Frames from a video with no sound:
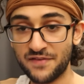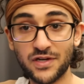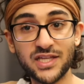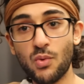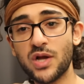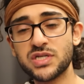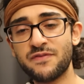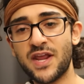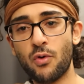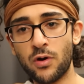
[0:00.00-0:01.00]
If you'd like to watch this
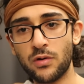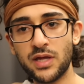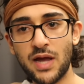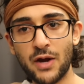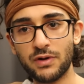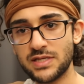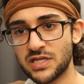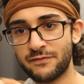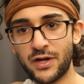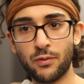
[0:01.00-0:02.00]
video early, I release
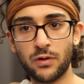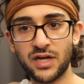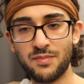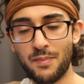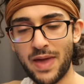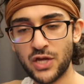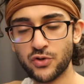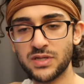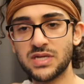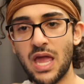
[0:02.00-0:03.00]
this video early to my
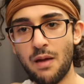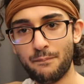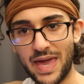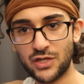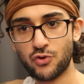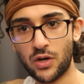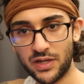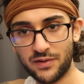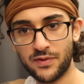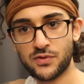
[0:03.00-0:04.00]
patrons. Patreon
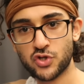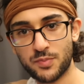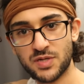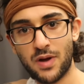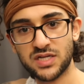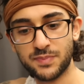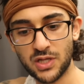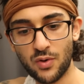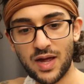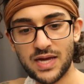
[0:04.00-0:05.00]
link in the description box
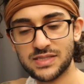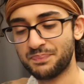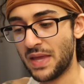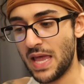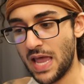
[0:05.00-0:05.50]
below, guys.